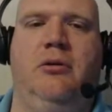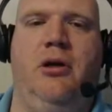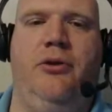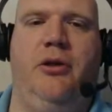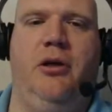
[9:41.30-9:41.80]

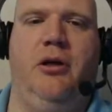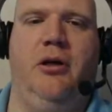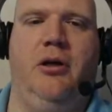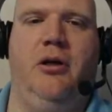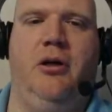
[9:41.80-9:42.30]
and
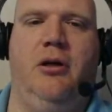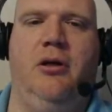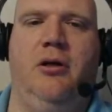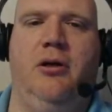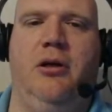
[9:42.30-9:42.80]

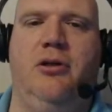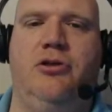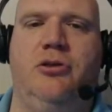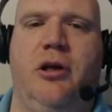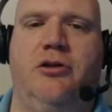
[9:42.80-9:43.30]
then this
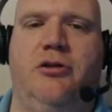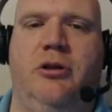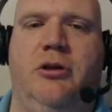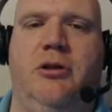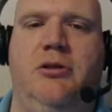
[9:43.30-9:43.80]
should actually be
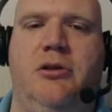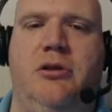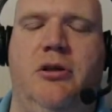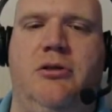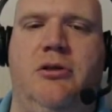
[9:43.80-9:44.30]
this,
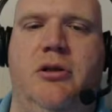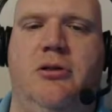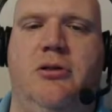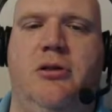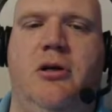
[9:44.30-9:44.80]
this,
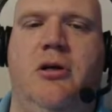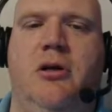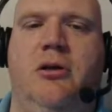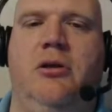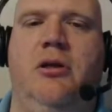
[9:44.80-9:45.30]
this,
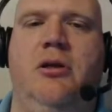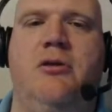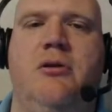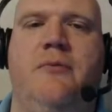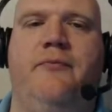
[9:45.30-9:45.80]
this.